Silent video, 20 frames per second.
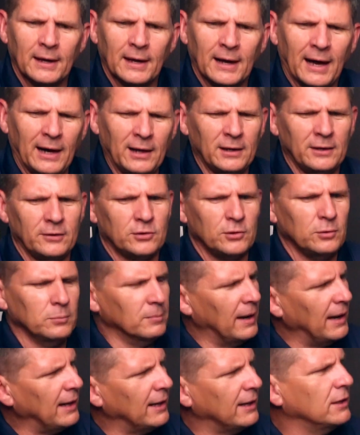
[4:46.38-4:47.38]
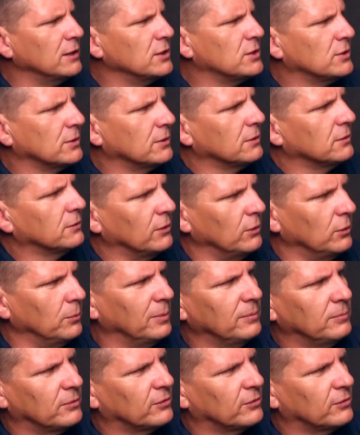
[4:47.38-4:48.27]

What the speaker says: How did you manage to